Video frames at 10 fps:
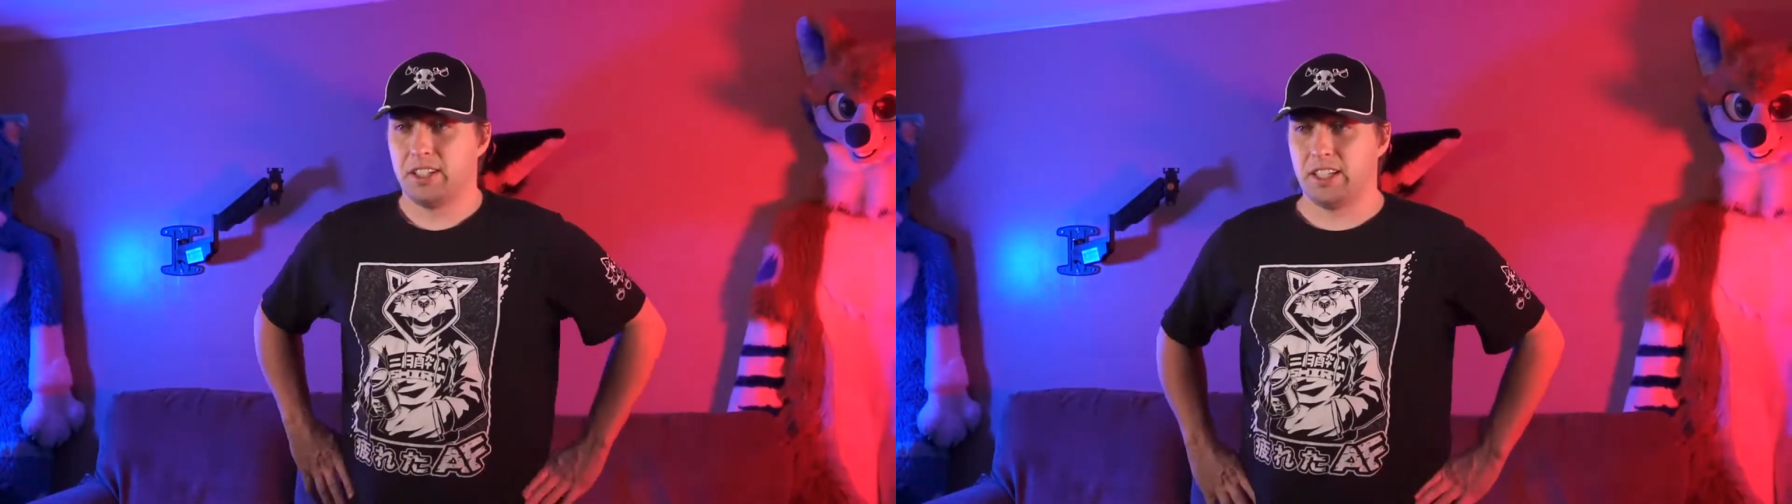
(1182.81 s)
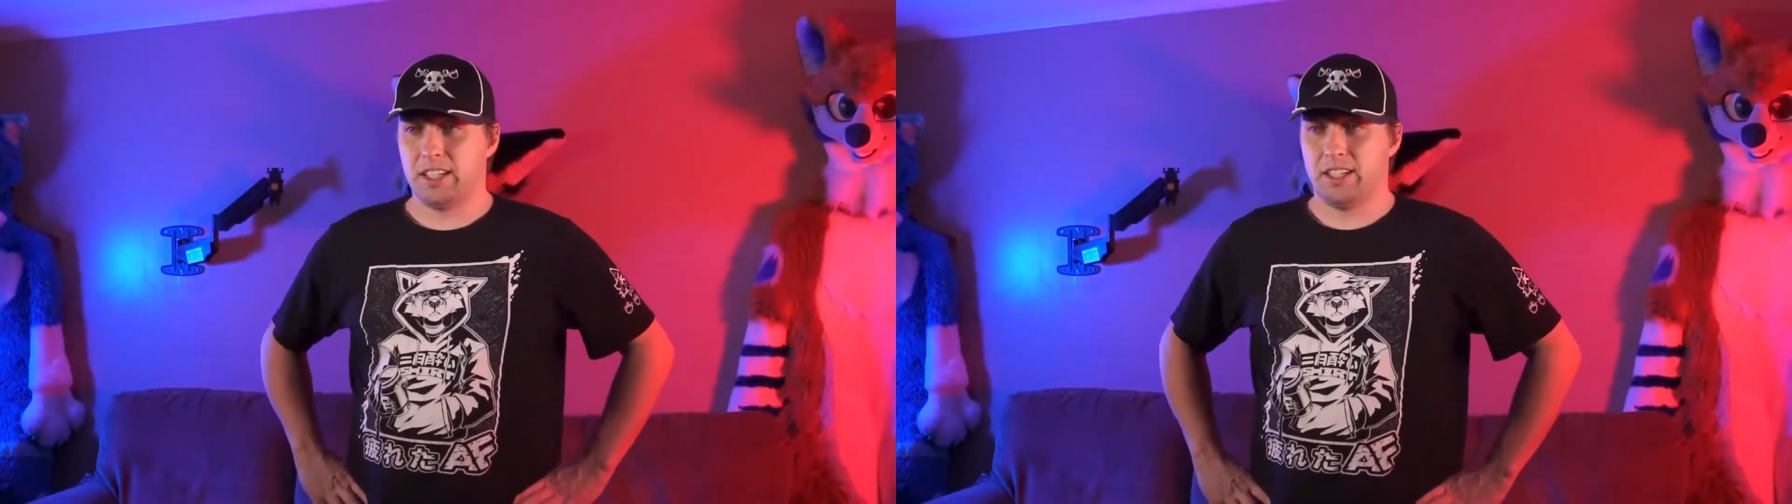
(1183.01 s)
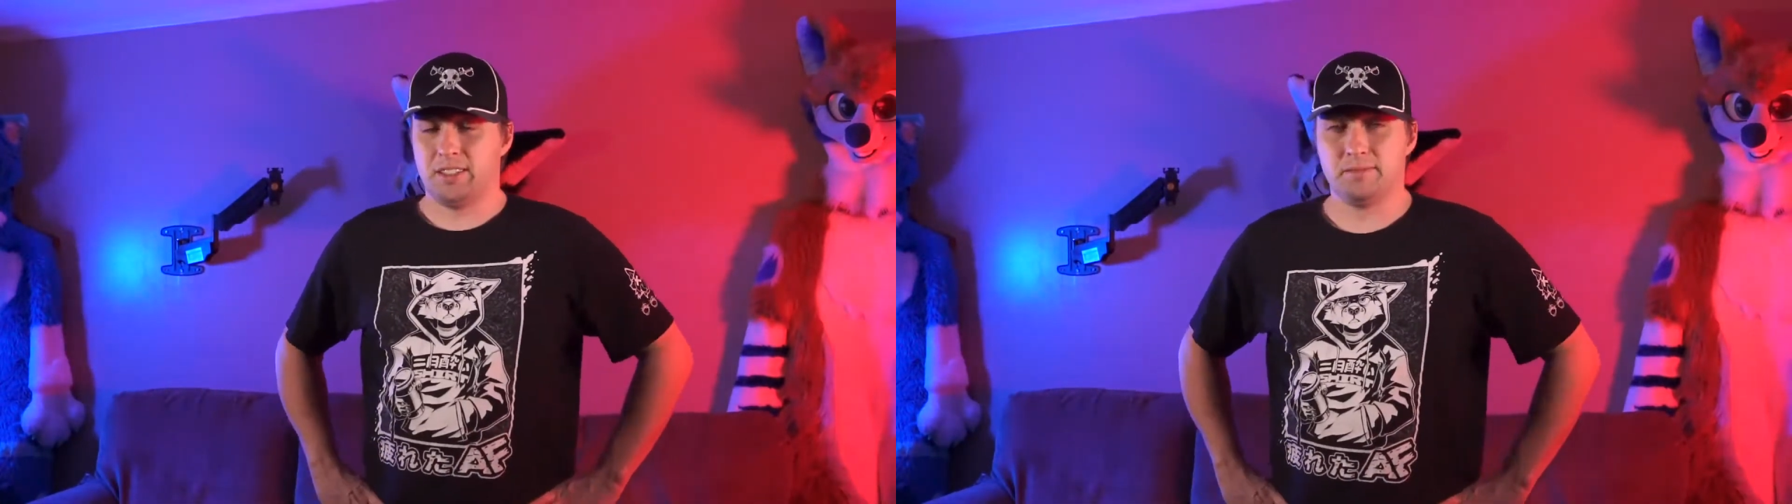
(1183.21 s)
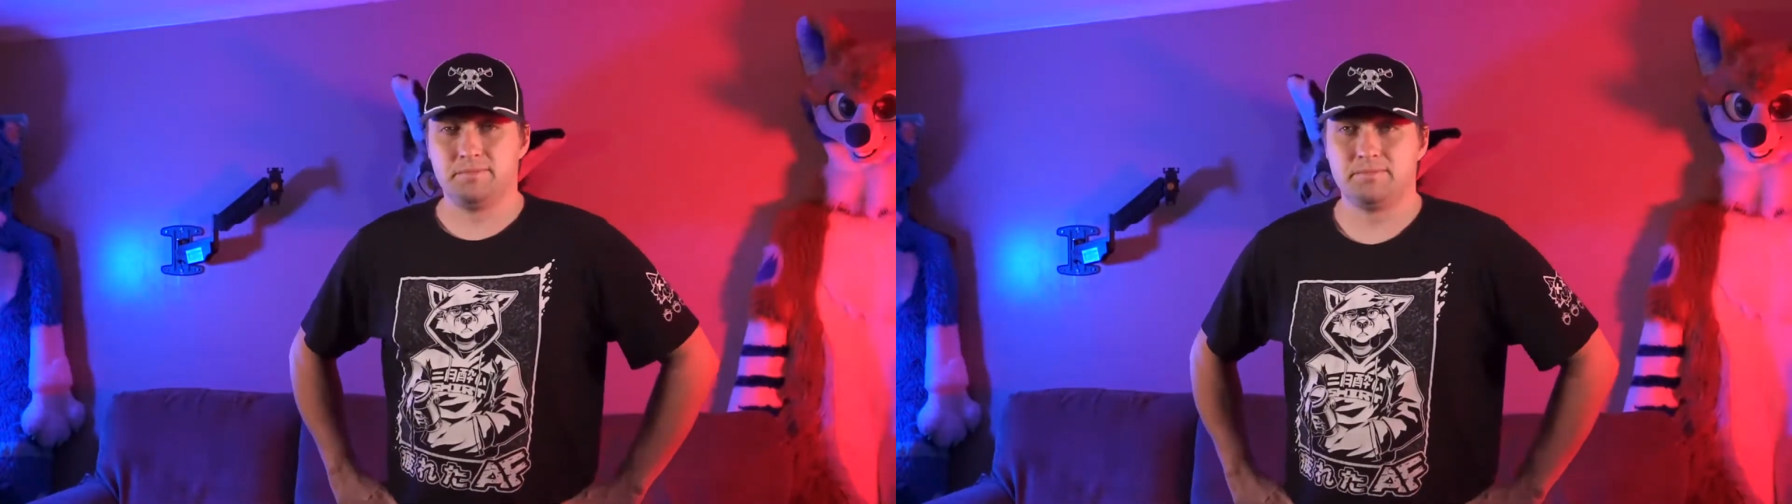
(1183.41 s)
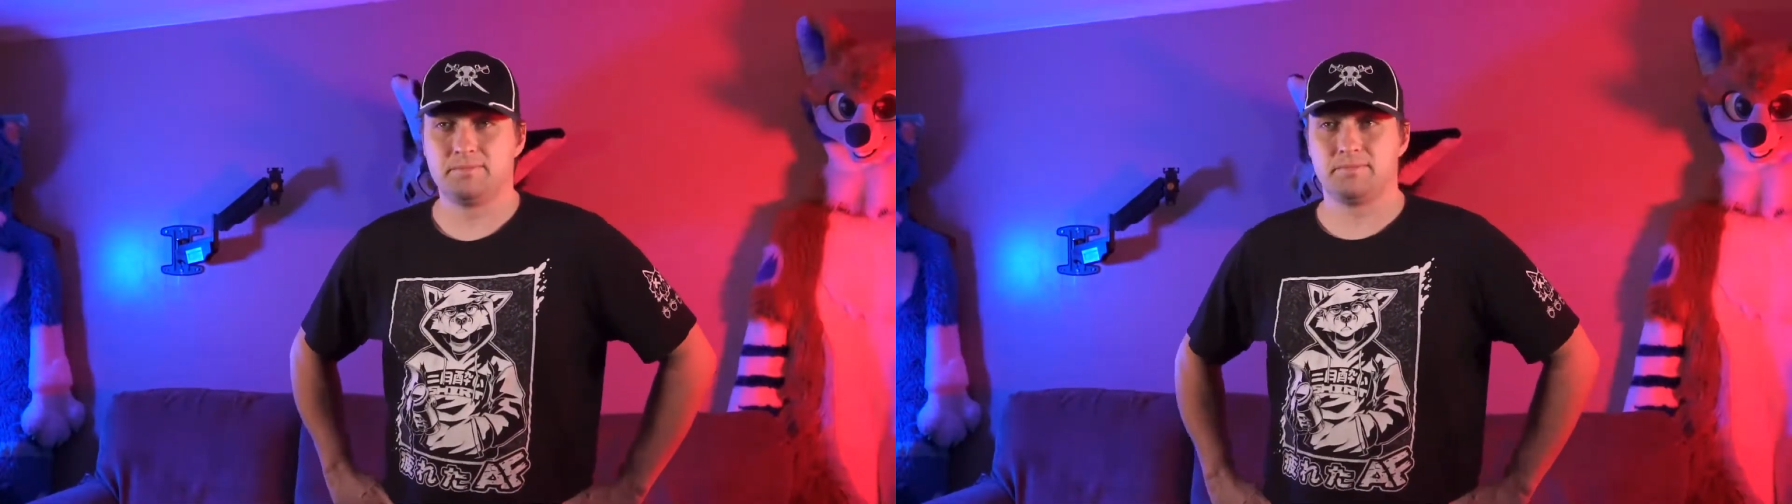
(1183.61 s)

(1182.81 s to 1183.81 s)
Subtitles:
and